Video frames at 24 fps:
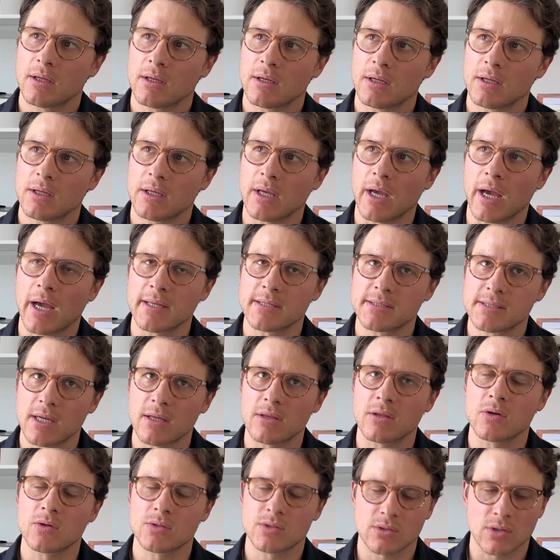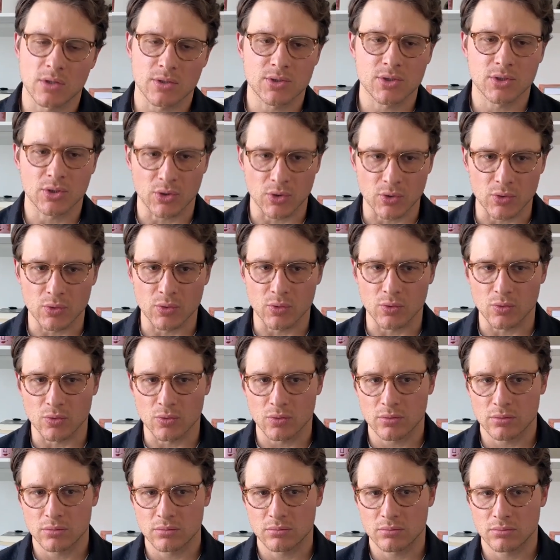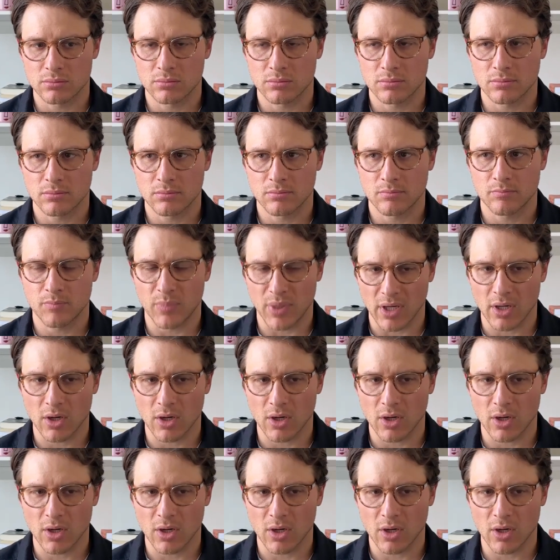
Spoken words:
Yeah, I'd say those are the two bigger